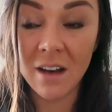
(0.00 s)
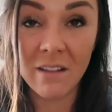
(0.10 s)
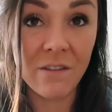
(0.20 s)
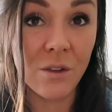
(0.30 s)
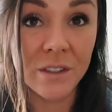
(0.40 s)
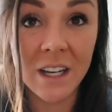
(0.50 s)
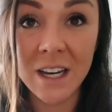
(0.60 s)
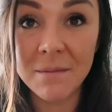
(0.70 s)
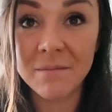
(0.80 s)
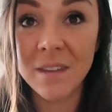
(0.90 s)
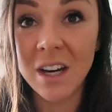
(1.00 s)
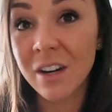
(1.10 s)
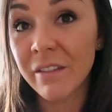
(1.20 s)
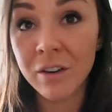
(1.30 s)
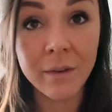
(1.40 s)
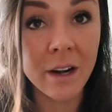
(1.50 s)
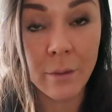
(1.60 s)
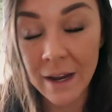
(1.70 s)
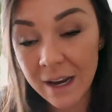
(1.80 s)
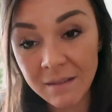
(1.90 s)
a full-time caregiver right
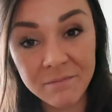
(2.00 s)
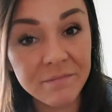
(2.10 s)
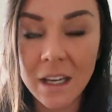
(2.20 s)
away.